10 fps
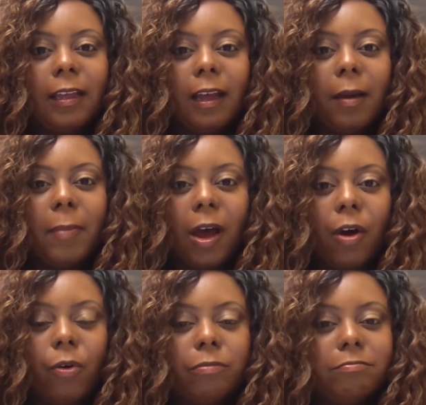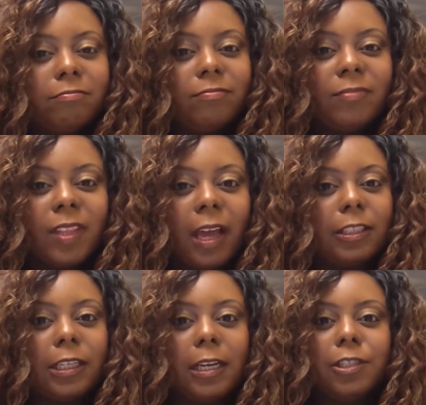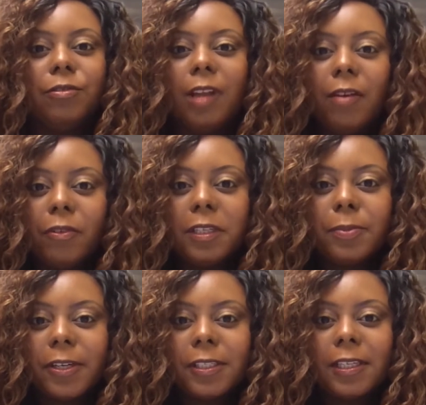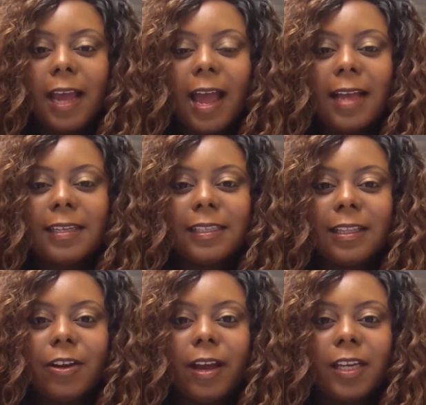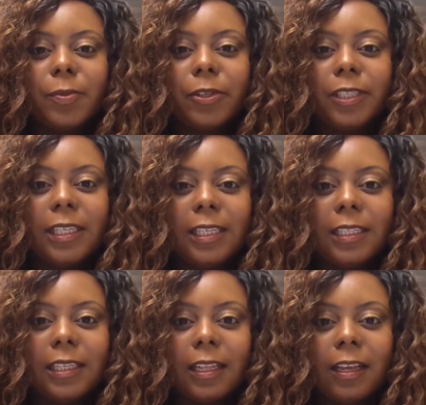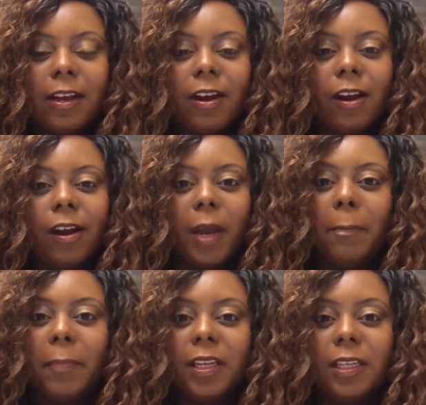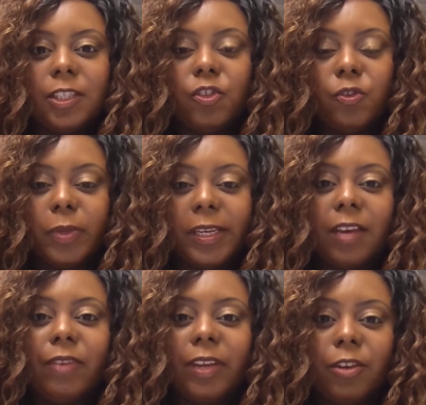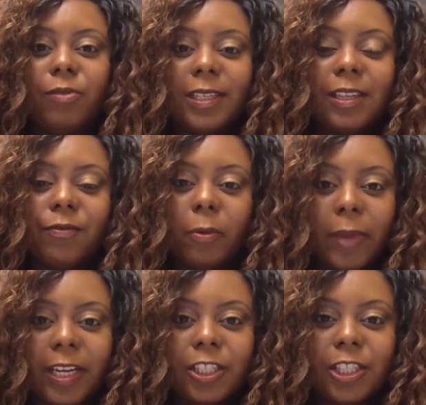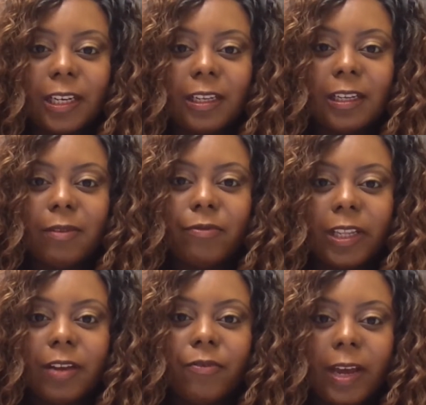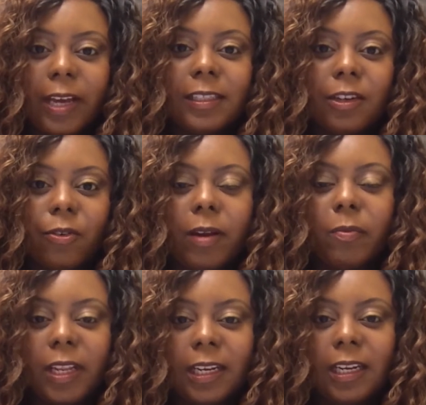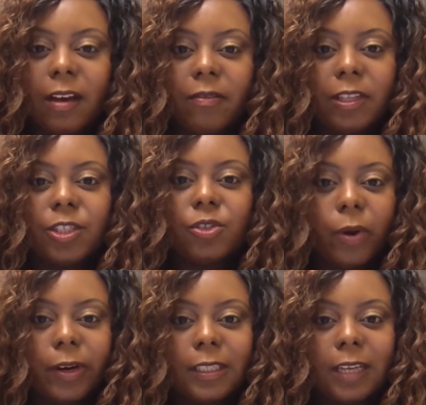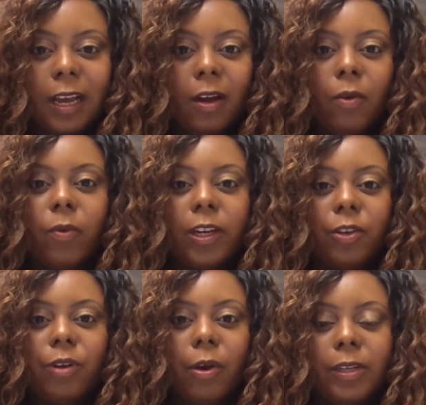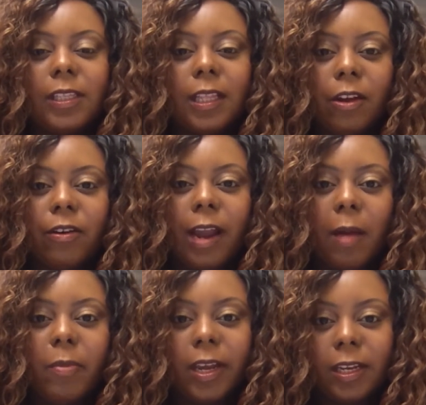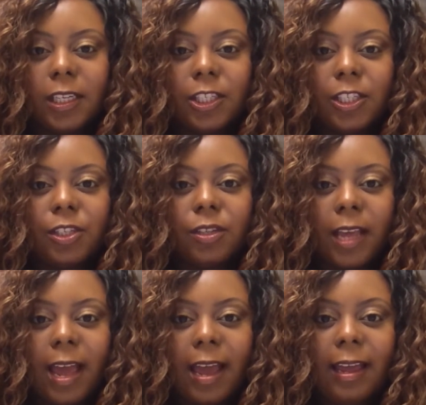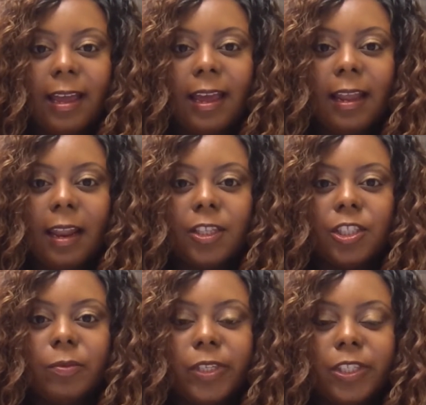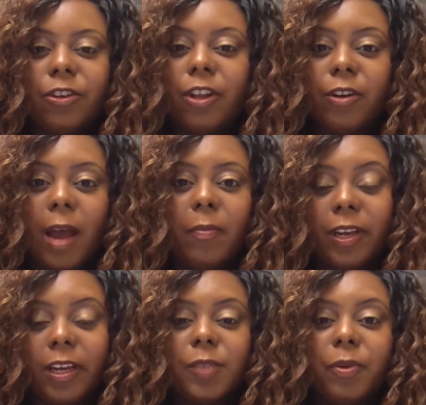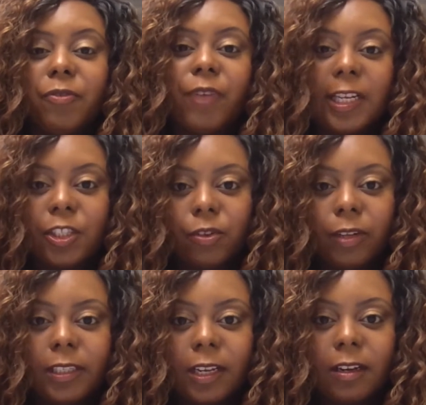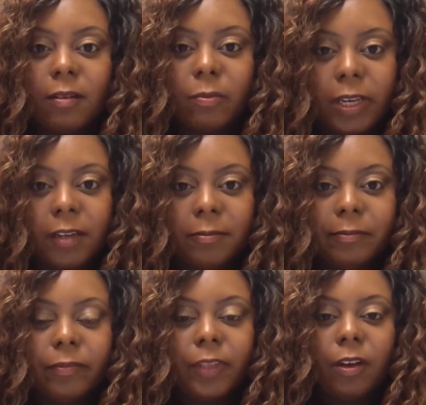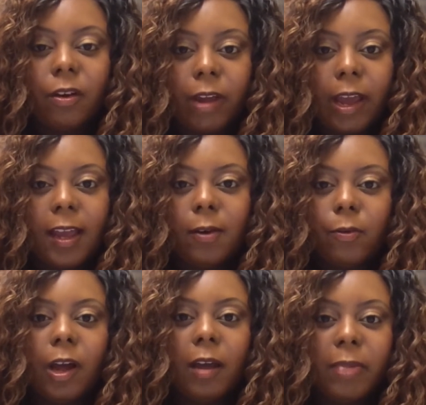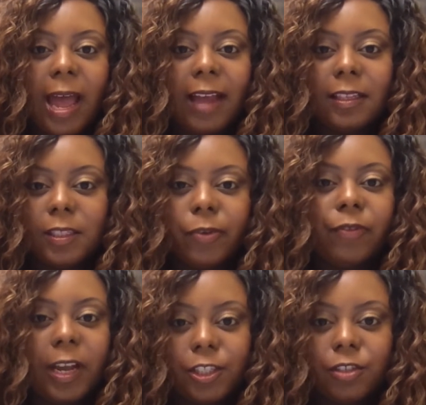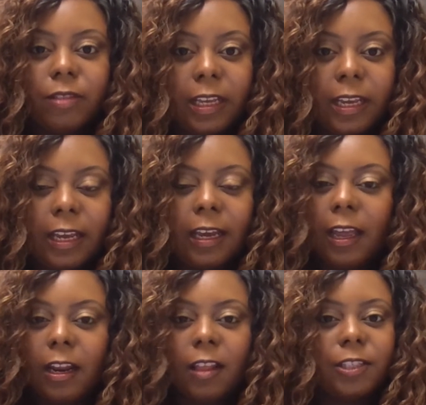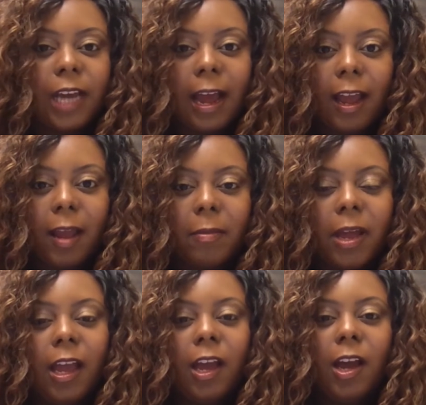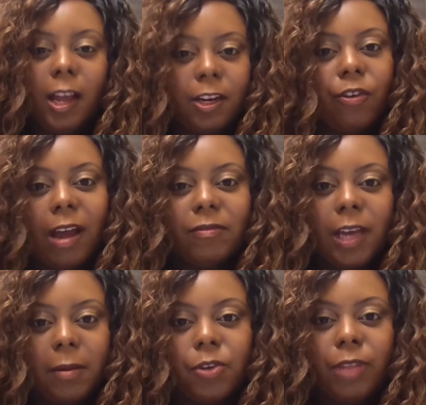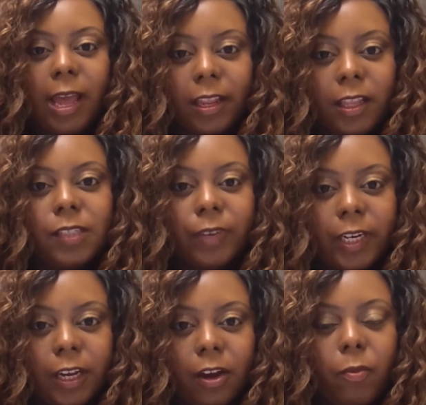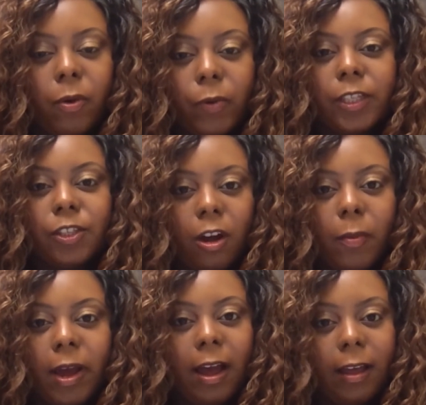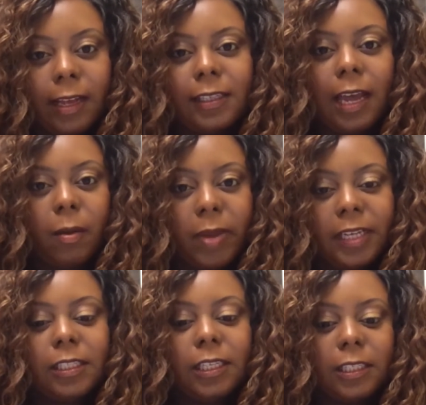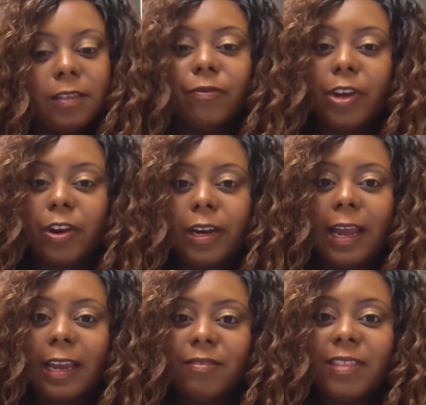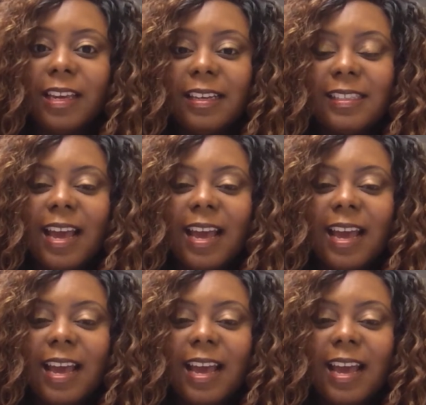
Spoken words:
about the educational level this person has and their expertise and their ability to be giving you this information. It really affects the credibility of the source when you notice that they're not paying attention to that. And that just means they're not being as professional as they could be. Okay, we'll unpack this professional thing another time. Don't have time to do that in this video, but we can talk about how that's kind of based in some very negative things